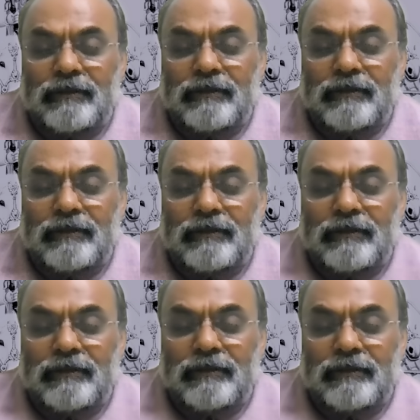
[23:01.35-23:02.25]
that you are
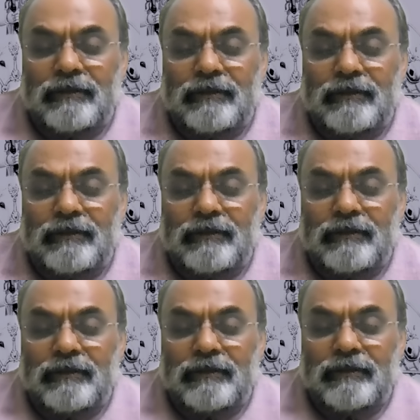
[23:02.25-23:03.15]
doing how many
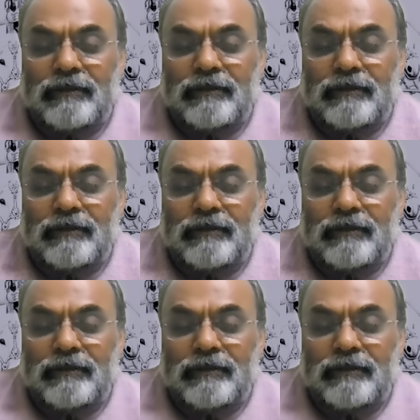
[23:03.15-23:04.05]
different technology
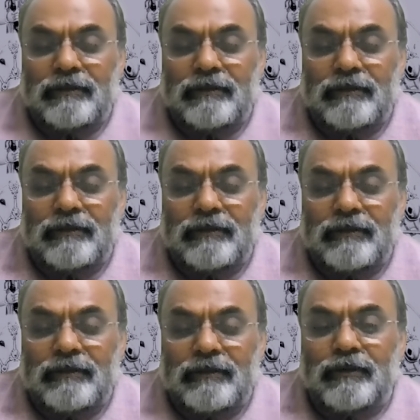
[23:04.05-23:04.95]
you are using and you
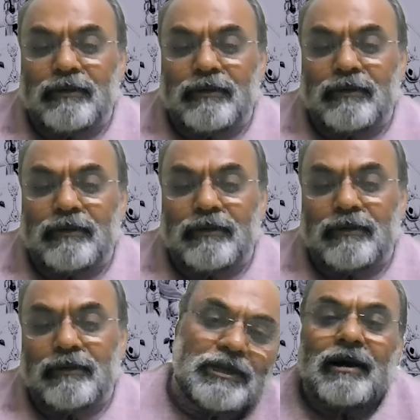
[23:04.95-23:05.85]
are actually
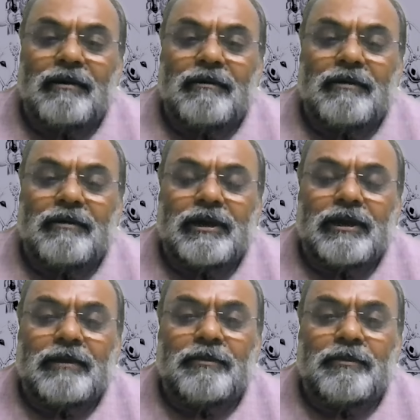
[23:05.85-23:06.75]
uh,
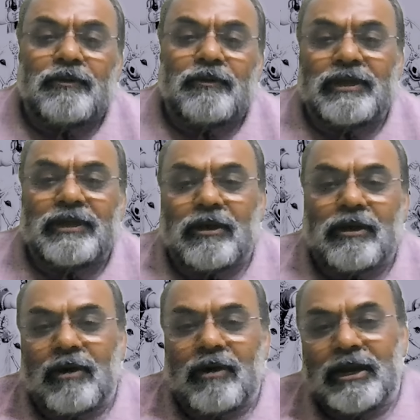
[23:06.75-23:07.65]
improving the quality of
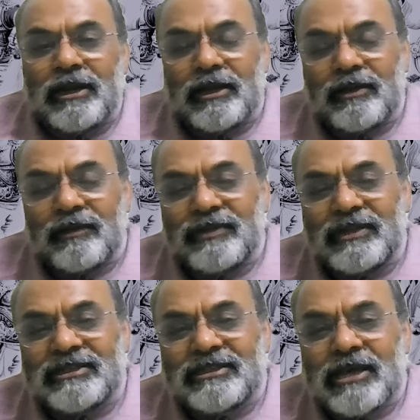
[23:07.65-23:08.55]
the sound your
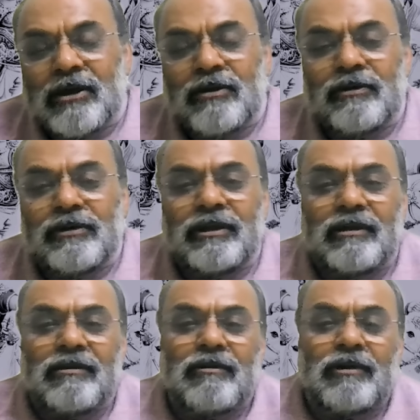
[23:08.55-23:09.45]
quality of the
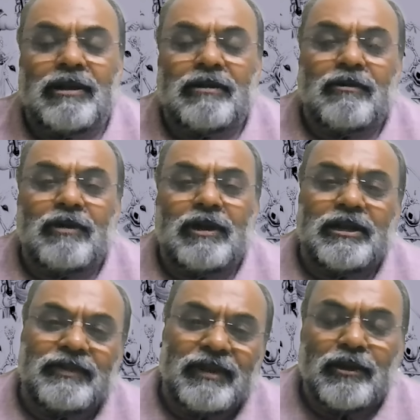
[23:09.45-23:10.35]
video
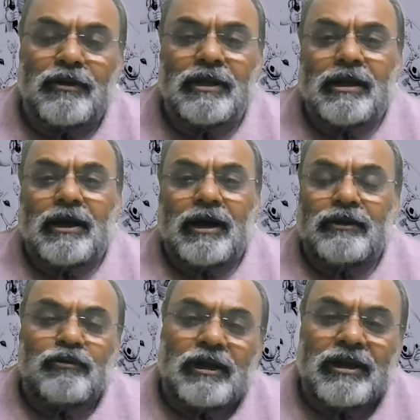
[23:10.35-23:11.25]
uh, you could not have
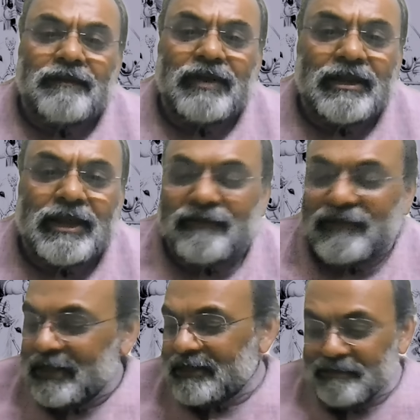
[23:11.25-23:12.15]
done that with a
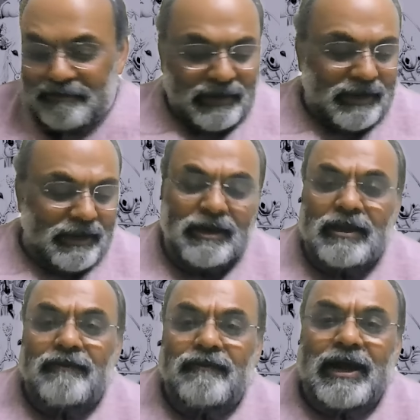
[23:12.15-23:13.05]
simple uh,
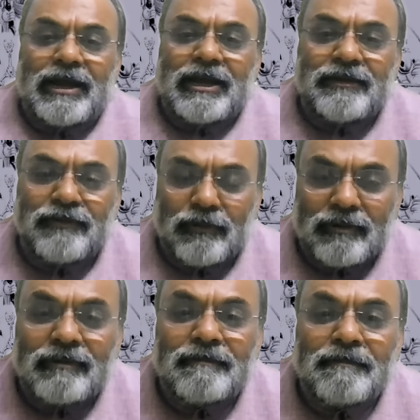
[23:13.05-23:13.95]
wired headphone
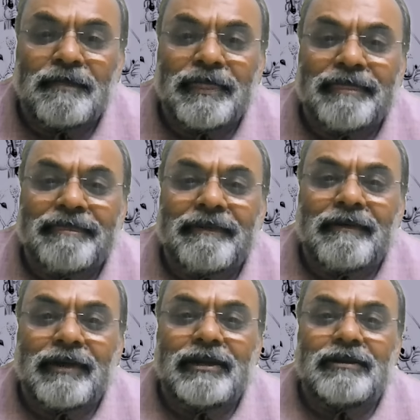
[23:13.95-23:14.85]
right